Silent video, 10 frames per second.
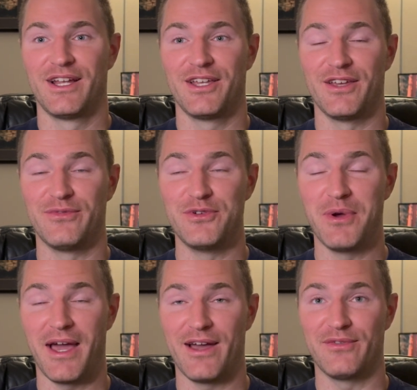If you
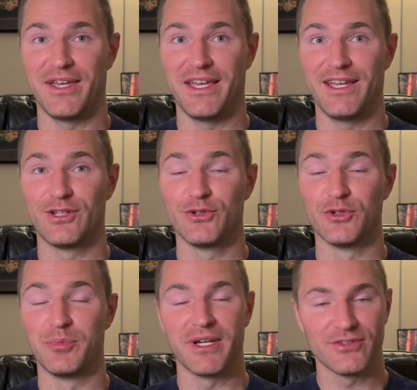have a
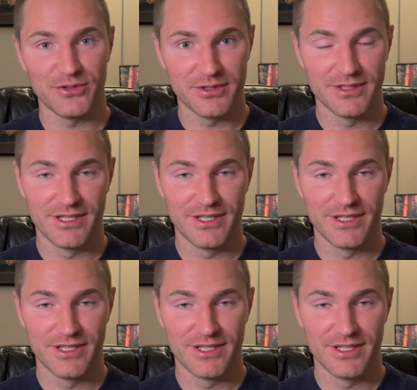Google Pixel,